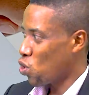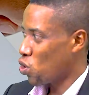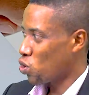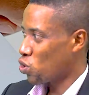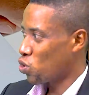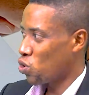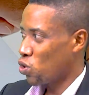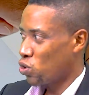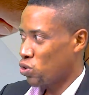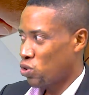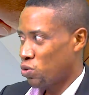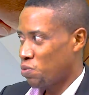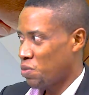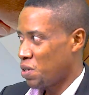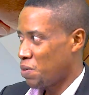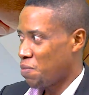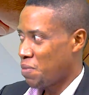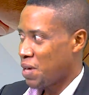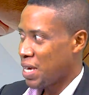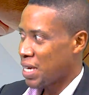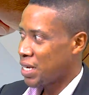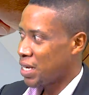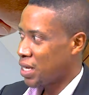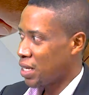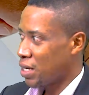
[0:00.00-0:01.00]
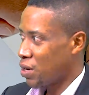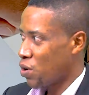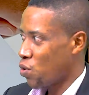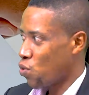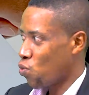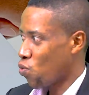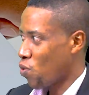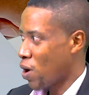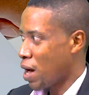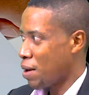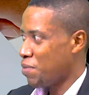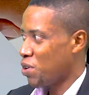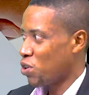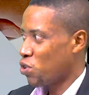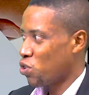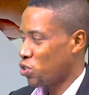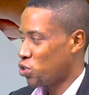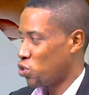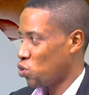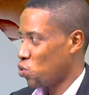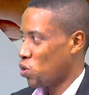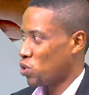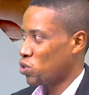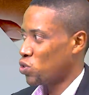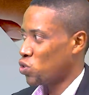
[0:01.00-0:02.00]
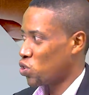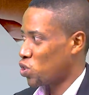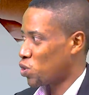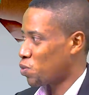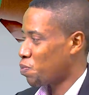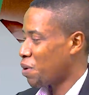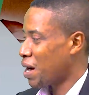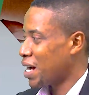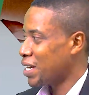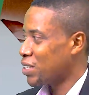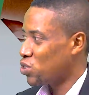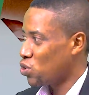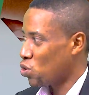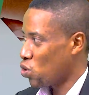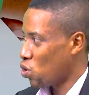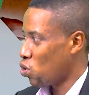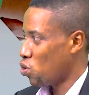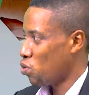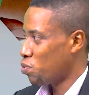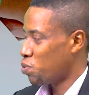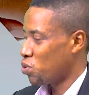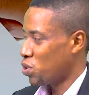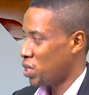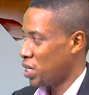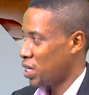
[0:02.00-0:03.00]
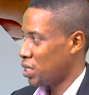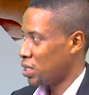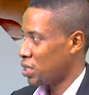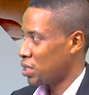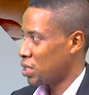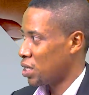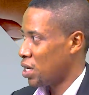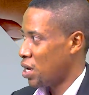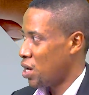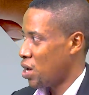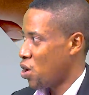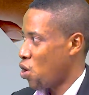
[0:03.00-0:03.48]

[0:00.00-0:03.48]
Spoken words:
ought not to be making. Why? Because you want to spite your opponent.